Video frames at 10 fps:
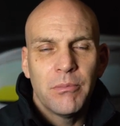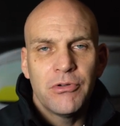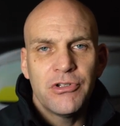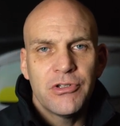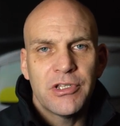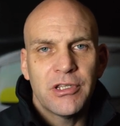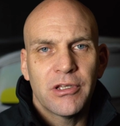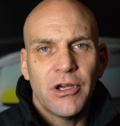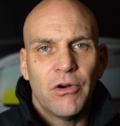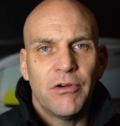producing the
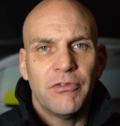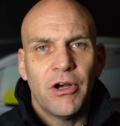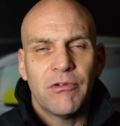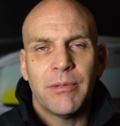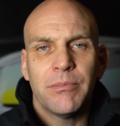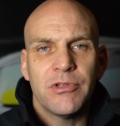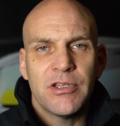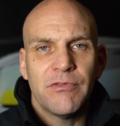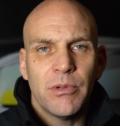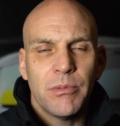car off our ramp as
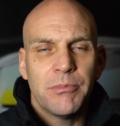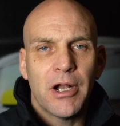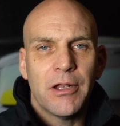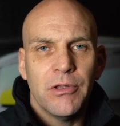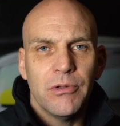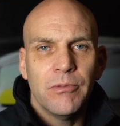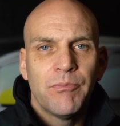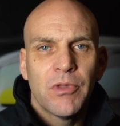if it were brand new.